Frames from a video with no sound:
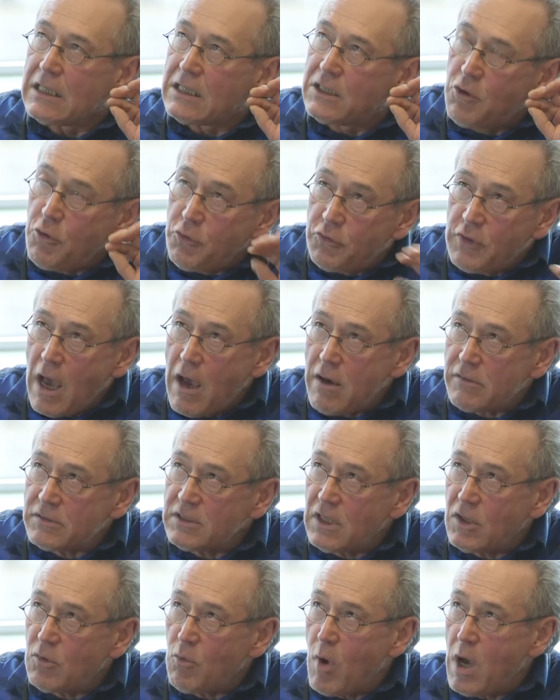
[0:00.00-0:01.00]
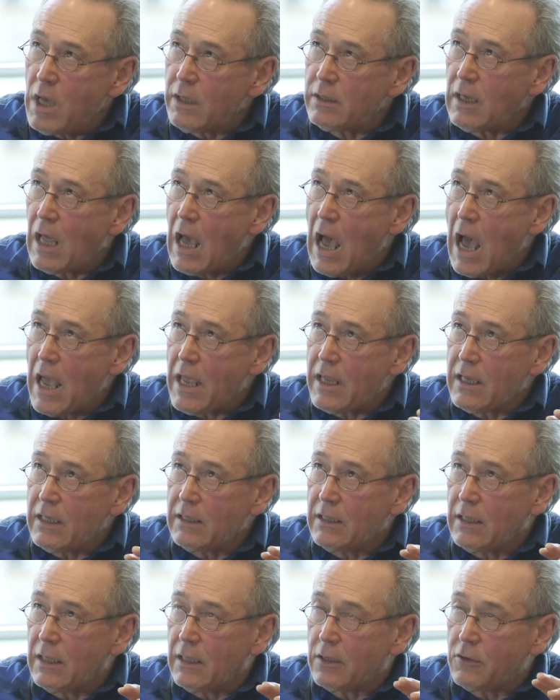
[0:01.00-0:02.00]
2001,
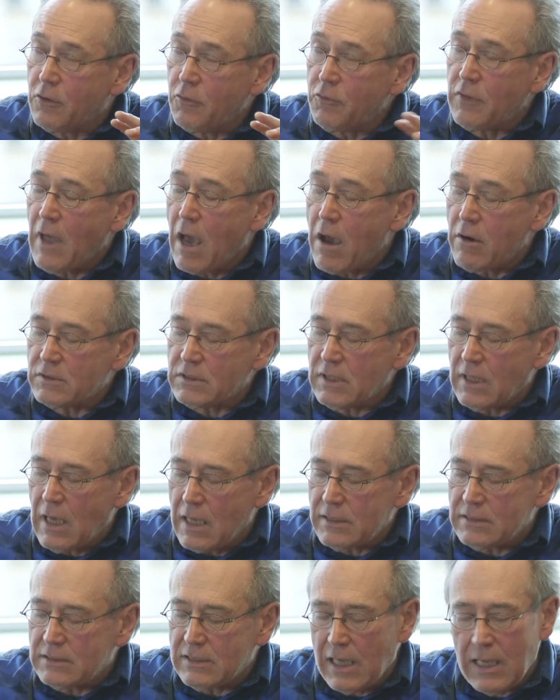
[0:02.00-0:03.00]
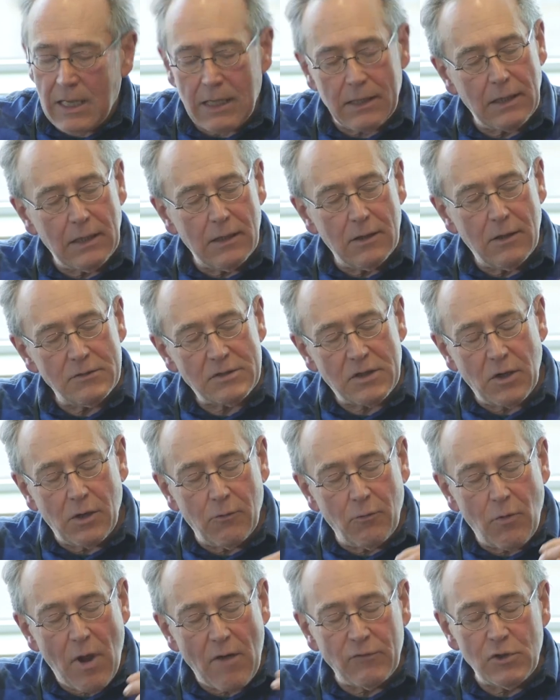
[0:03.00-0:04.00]
2000, I say there's a
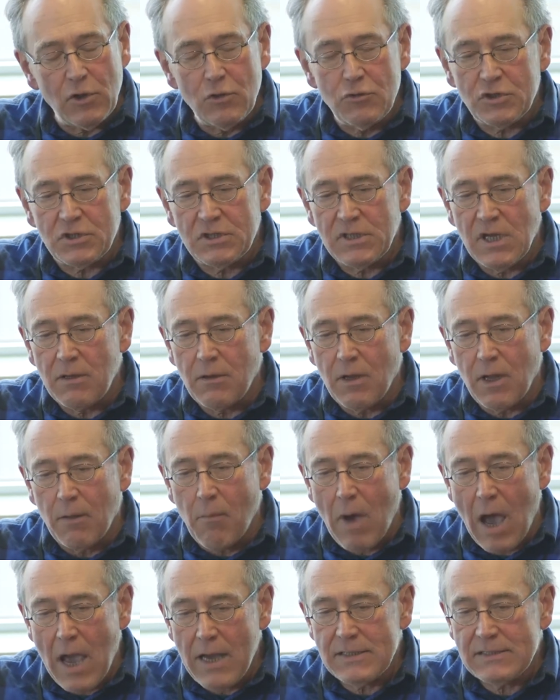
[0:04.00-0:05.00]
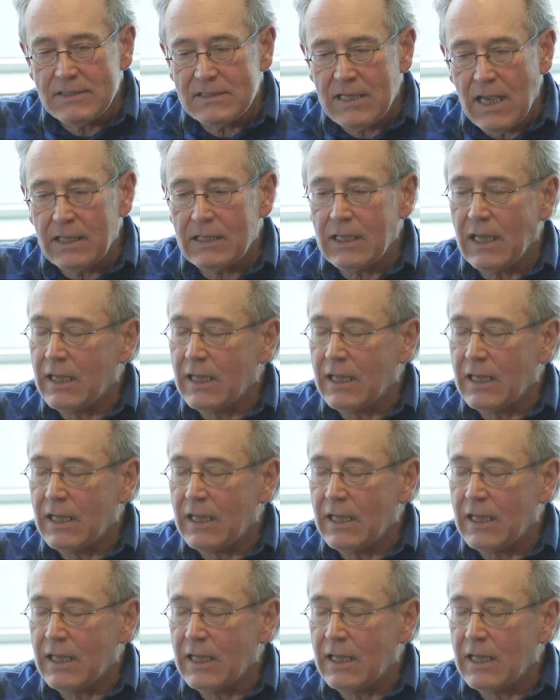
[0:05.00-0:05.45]
revolution in the mindset,